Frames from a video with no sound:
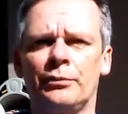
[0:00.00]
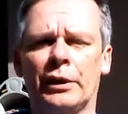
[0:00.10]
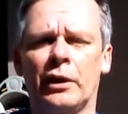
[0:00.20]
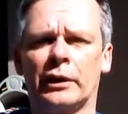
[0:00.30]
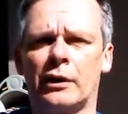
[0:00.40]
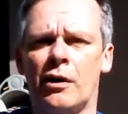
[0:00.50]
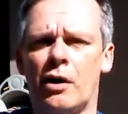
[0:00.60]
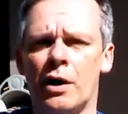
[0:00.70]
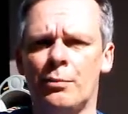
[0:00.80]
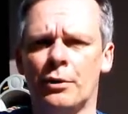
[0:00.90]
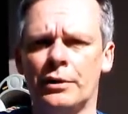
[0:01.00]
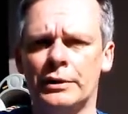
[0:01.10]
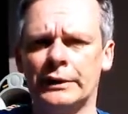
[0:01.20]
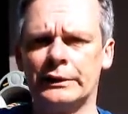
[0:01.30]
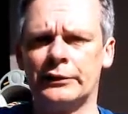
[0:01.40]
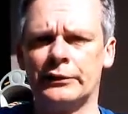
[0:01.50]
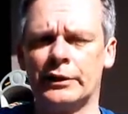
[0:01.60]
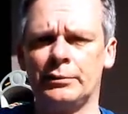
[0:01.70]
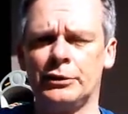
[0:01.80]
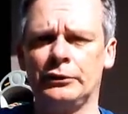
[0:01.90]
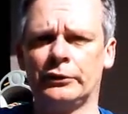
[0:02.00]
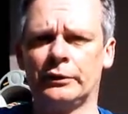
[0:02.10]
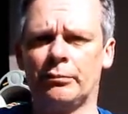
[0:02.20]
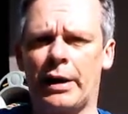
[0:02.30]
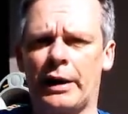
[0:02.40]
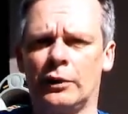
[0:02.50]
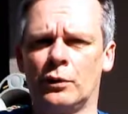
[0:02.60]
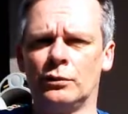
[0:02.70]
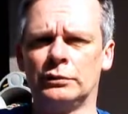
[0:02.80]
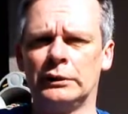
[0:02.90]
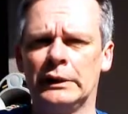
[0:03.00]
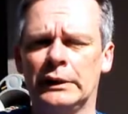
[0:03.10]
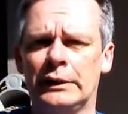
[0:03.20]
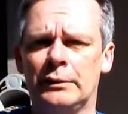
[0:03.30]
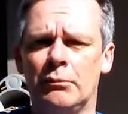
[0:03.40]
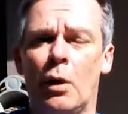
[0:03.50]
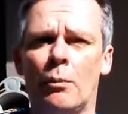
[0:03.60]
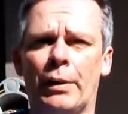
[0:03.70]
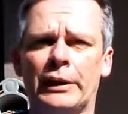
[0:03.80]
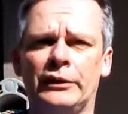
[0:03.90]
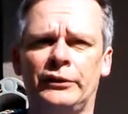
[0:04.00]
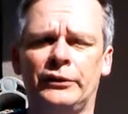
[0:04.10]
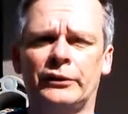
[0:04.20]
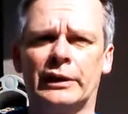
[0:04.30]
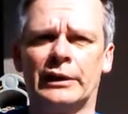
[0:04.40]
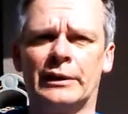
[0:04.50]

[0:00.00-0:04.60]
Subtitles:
bit like a hybrid. It's using pale malt base